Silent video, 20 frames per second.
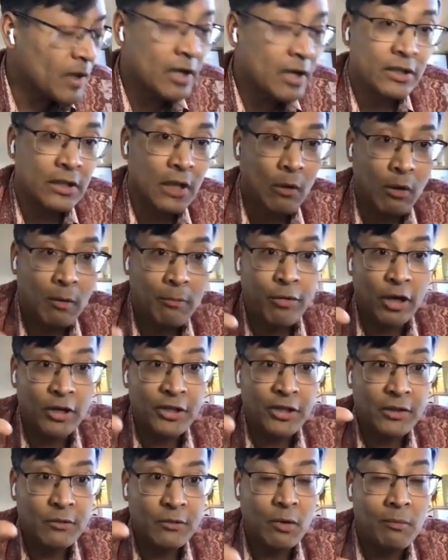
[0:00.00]
because our
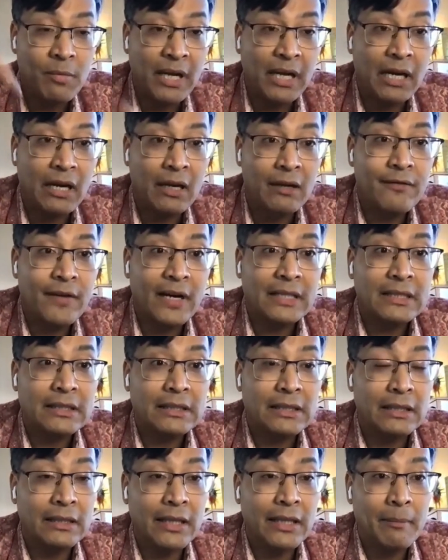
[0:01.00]
projects were bigger and
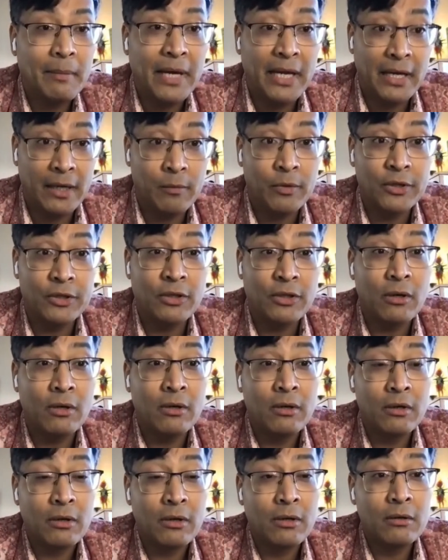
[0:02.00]
fatter than them and it was
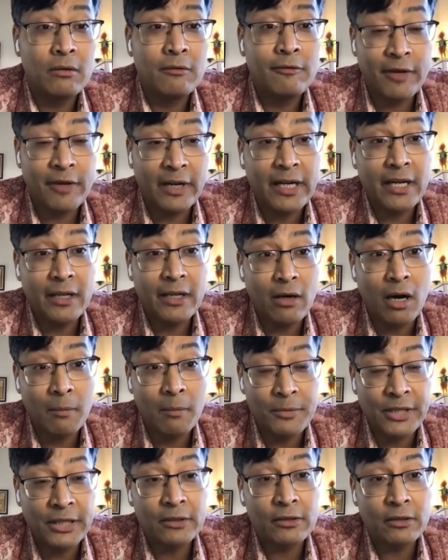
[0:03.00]
freaking
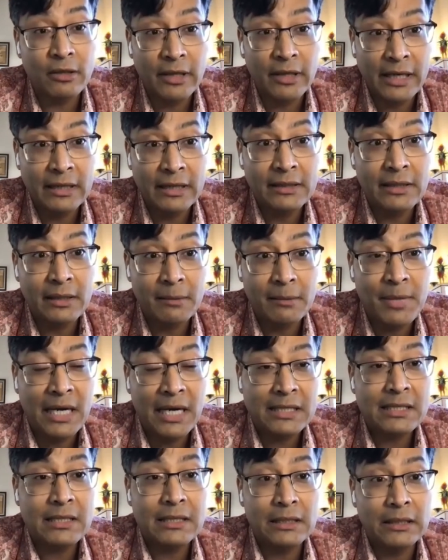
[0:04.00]
object-oriented
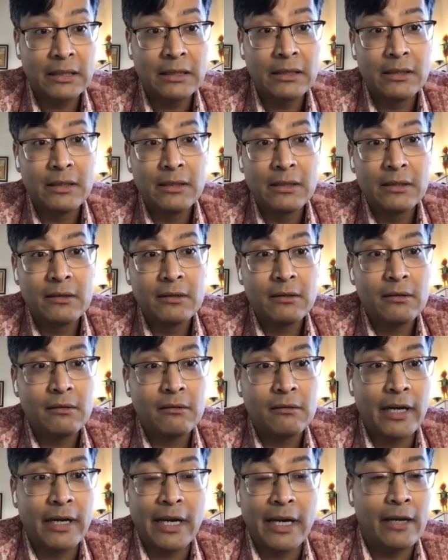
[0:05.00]
Pascal,
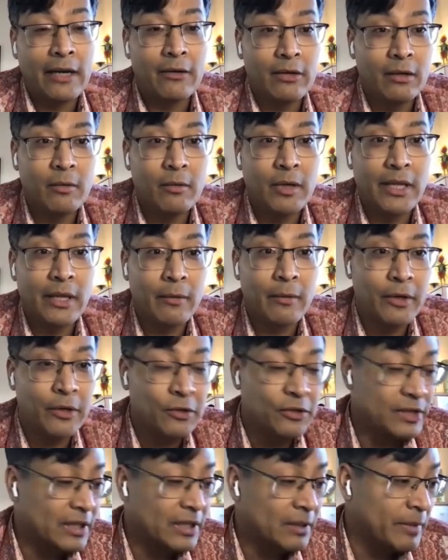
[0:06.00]
right? I don't know what they were
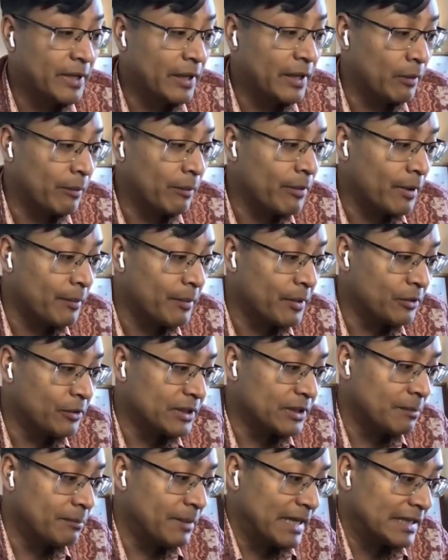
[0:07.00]
using, but they were probably
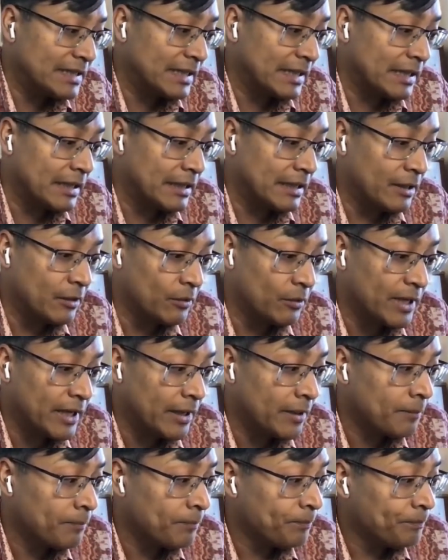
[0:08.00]
using BASIC in the
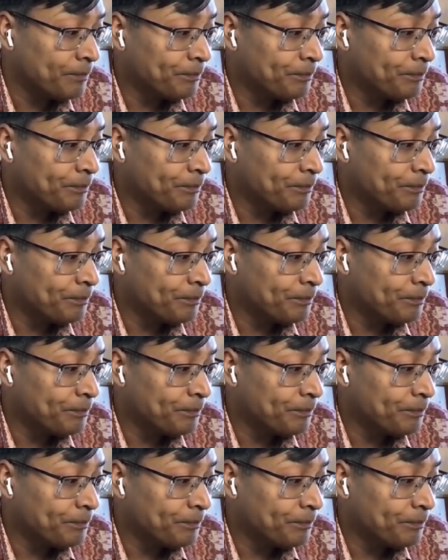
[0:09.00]
UK.